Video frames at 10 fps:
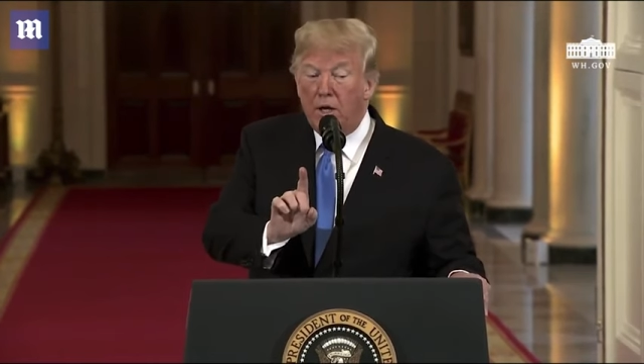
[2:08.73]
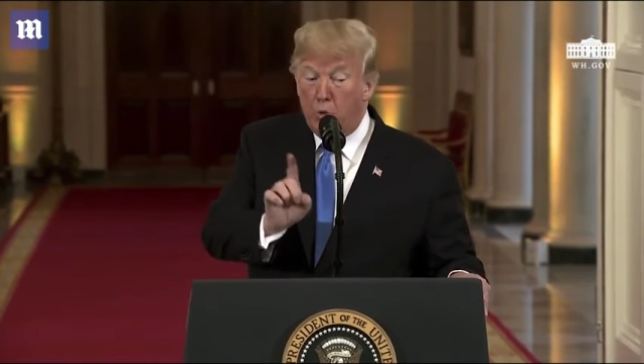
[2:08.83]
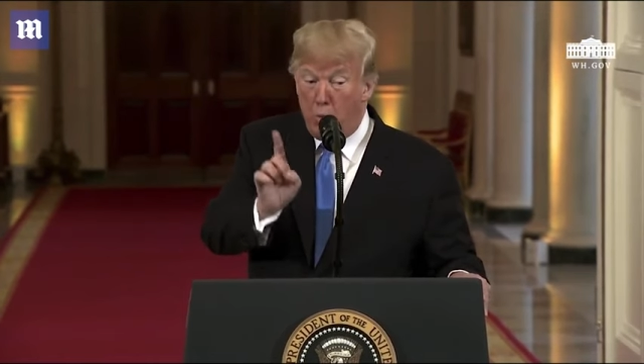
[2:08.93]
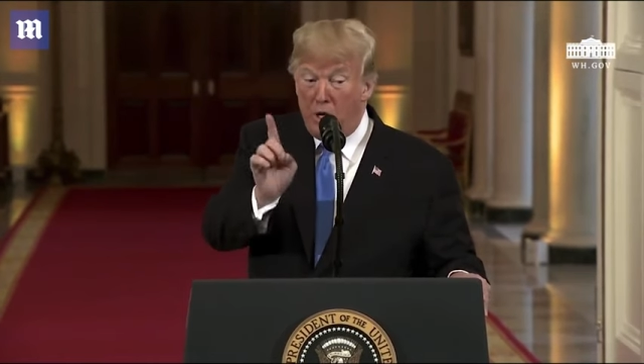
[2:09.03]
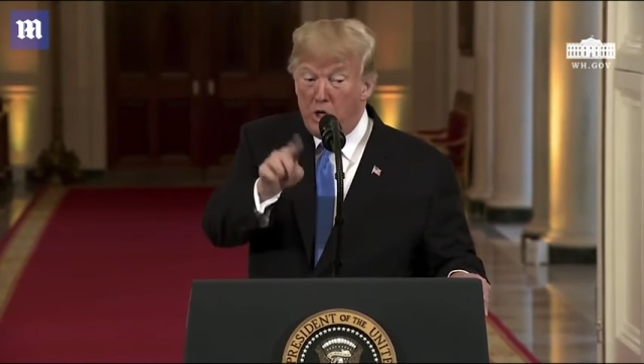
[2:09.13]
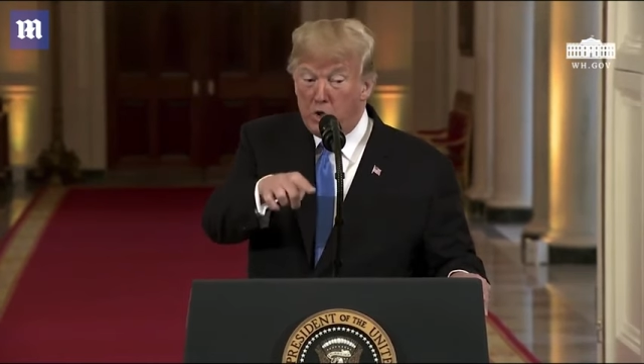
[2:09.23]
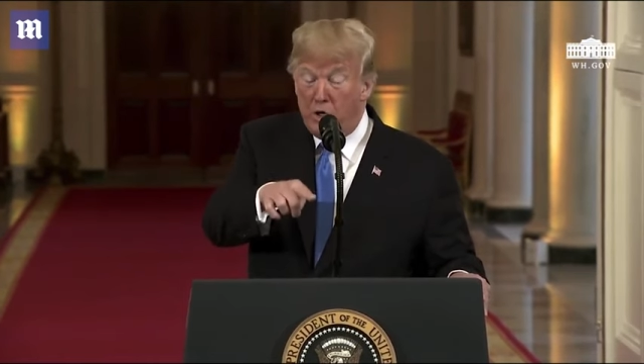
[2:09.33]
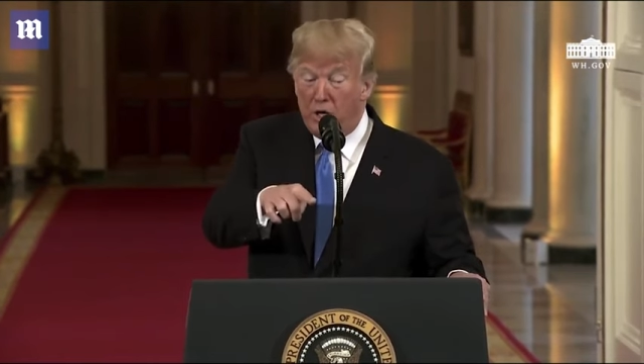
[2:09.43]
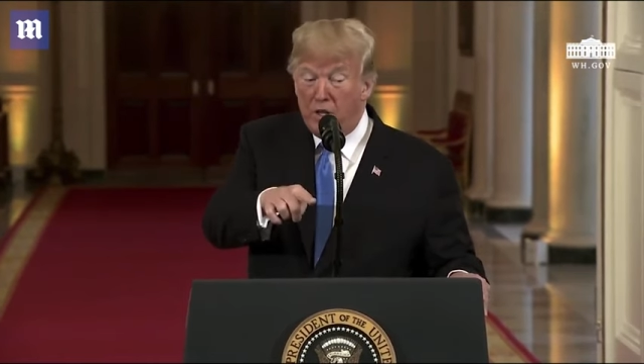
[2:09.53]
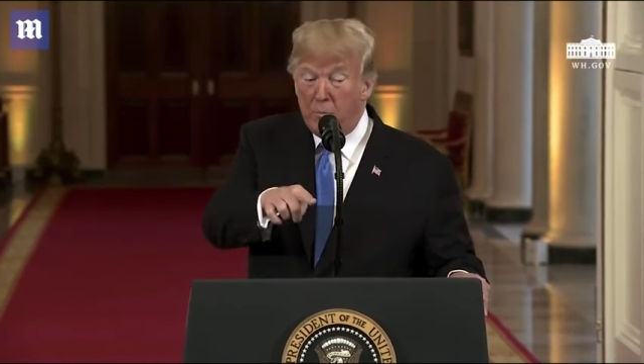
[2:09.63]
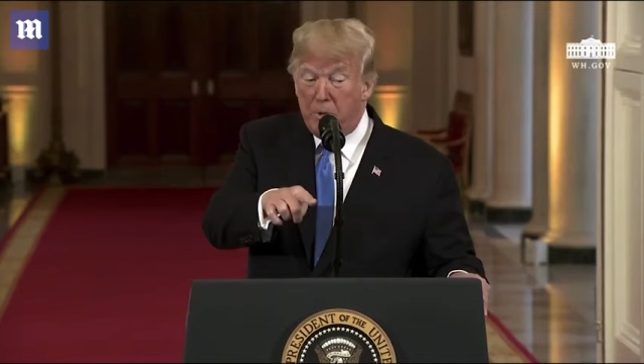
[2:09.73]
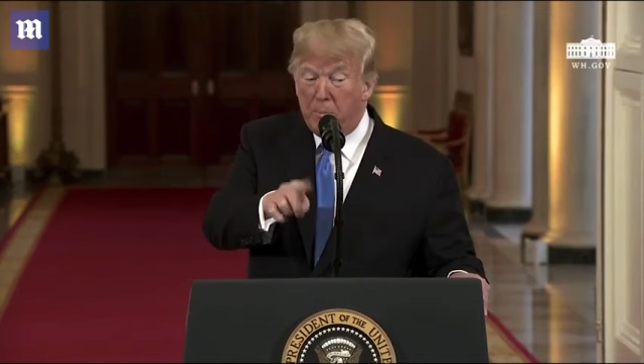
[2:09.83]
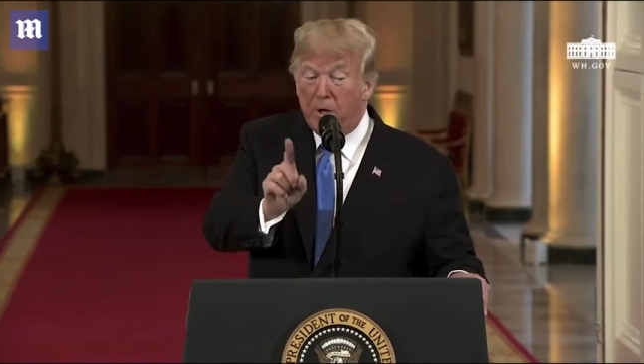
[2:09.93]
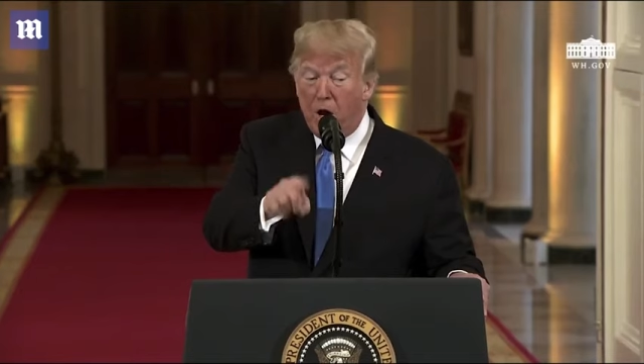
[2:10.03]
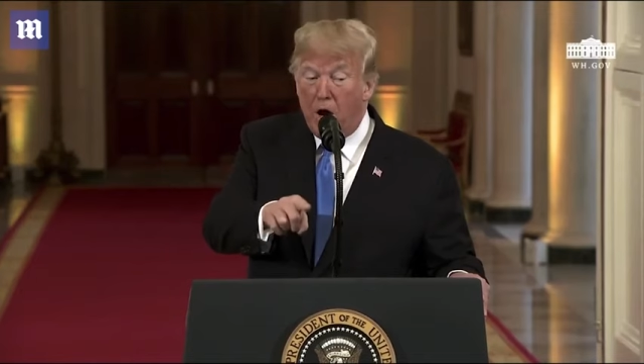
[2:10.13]
And the way you treat other
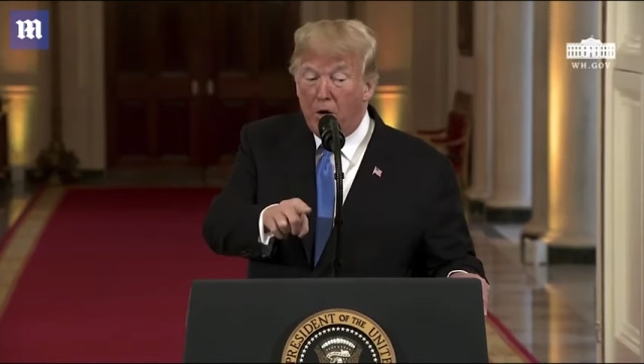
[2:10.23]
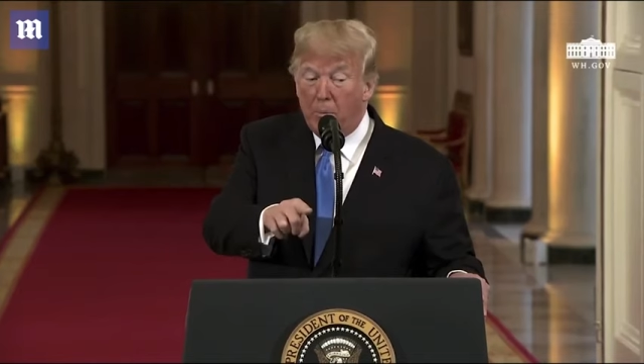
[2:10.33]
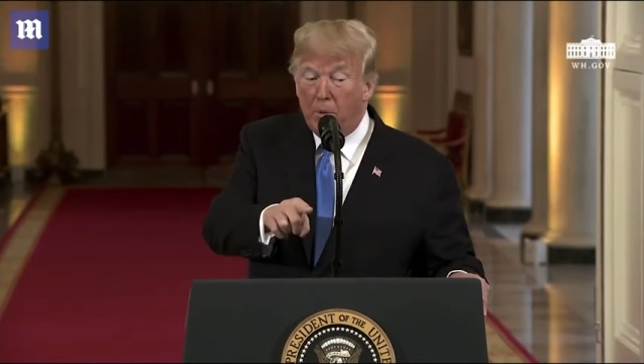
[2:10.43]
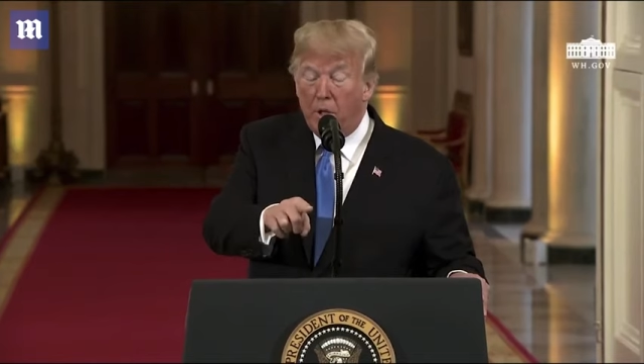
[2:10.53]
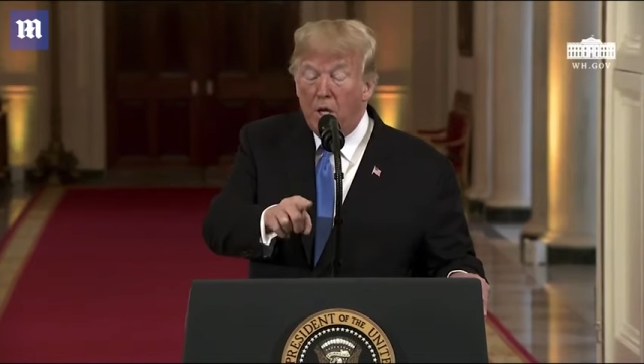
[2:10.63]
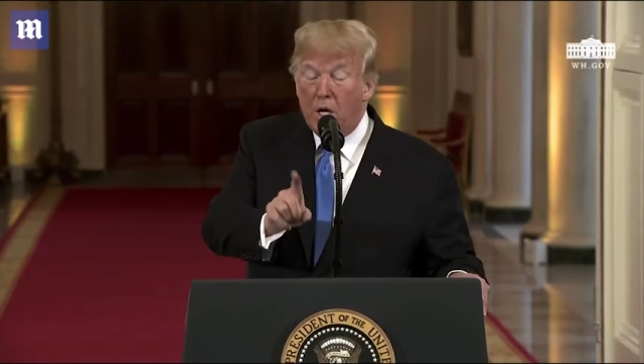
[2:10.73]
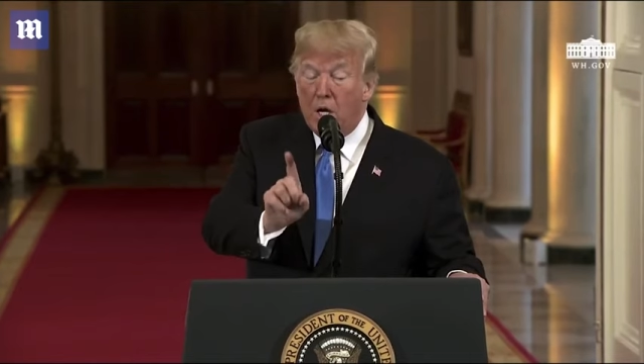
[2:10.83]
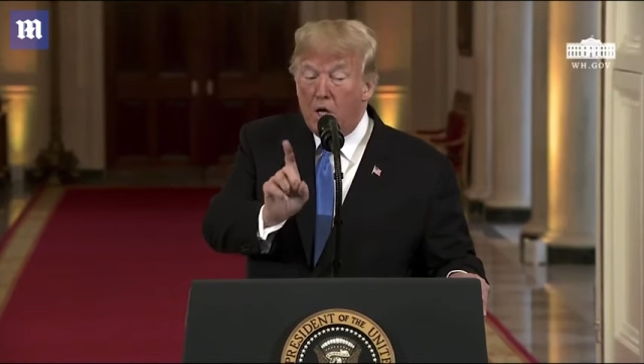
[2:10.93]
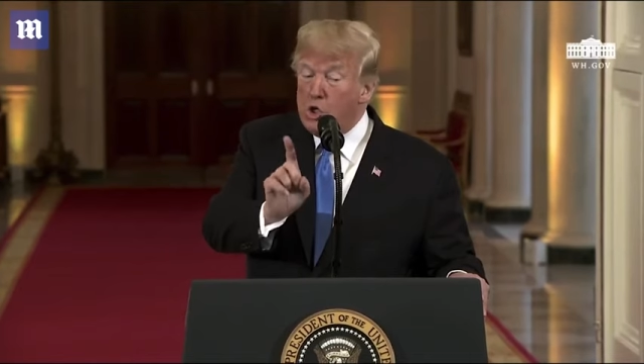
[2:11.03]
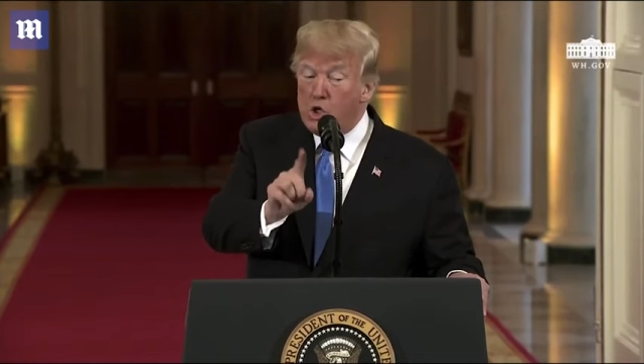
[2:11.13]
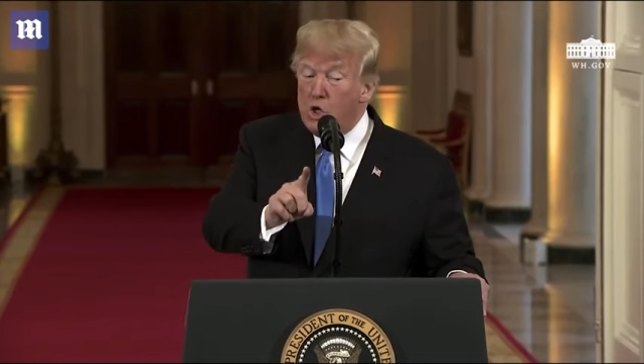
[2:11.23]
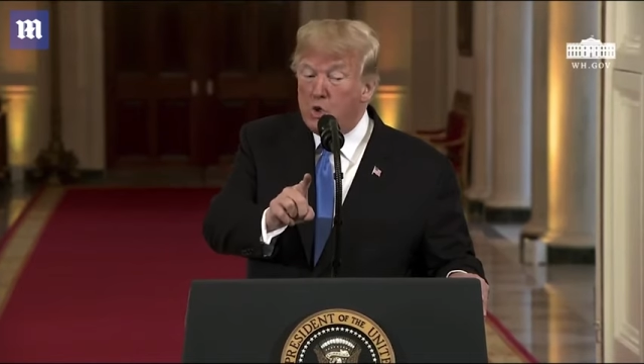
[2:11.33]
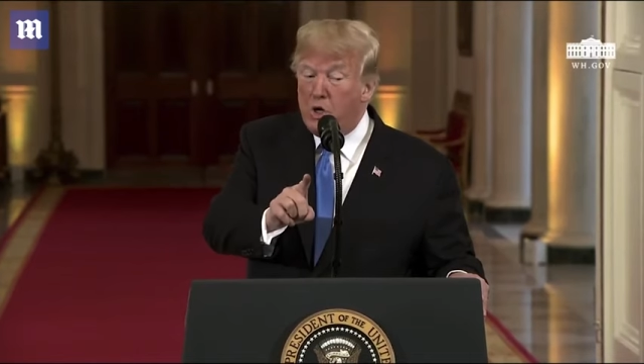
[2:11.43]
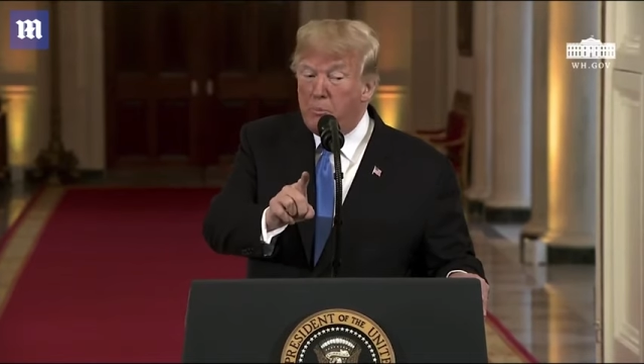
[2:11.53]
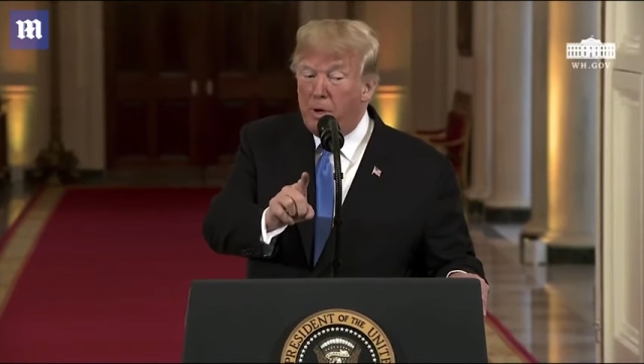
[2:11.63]
people are horrible. You
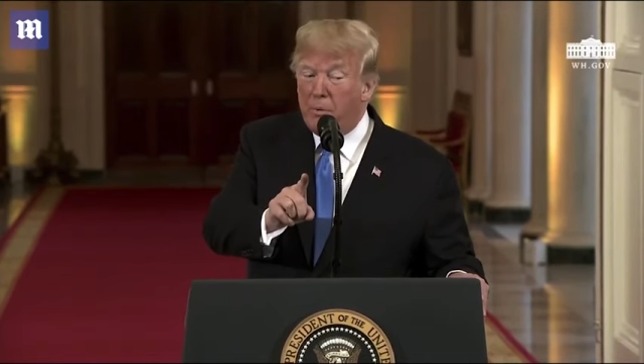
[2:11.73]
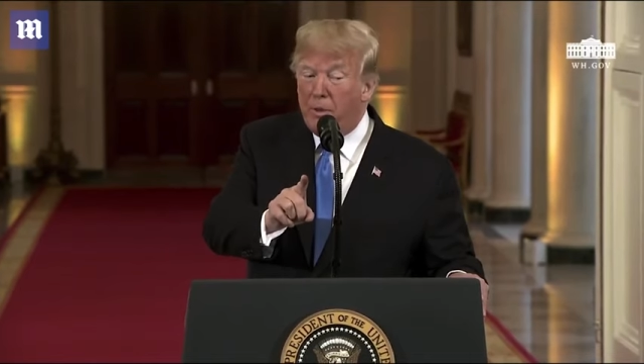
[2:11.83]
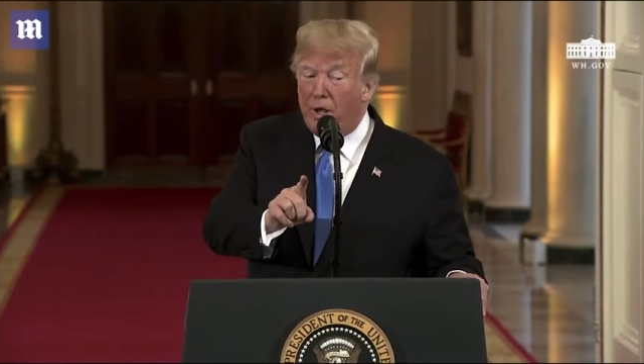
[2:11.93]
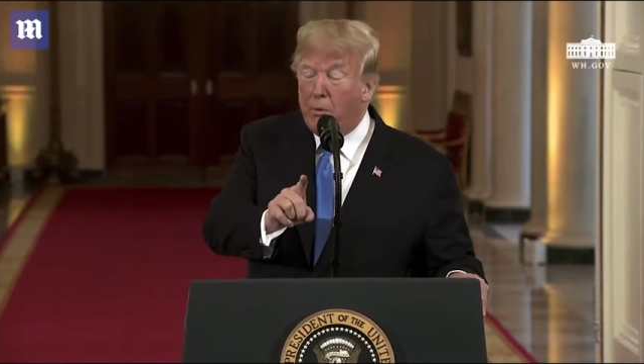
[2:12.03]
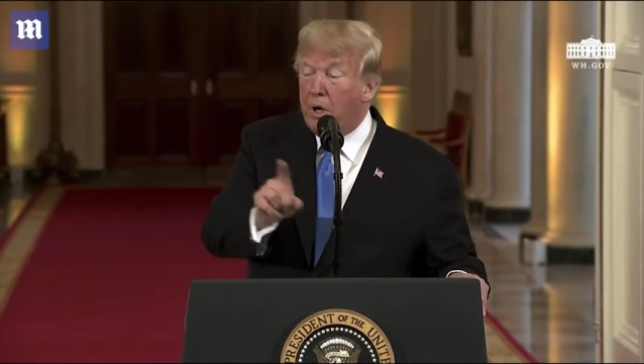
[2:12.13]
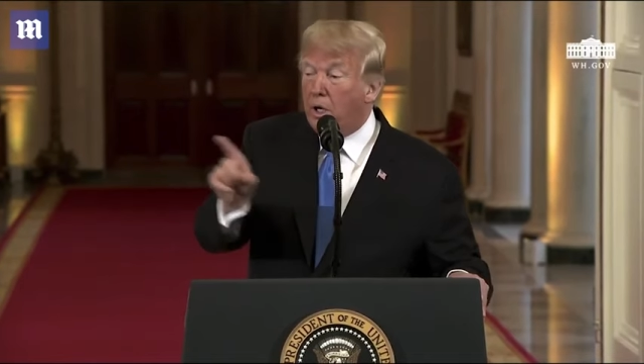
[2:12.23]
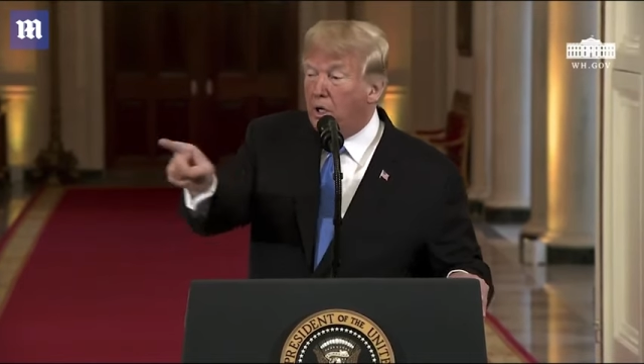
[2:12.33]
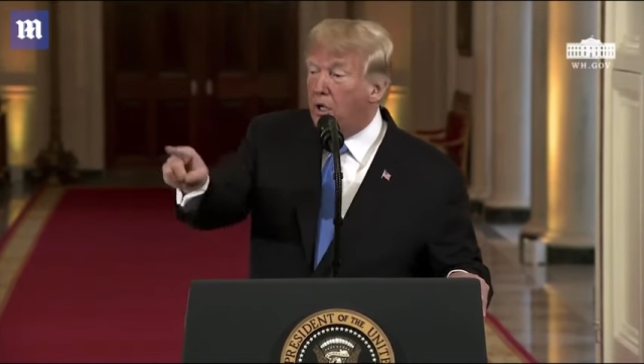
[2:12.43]
shouldn't treat people that way.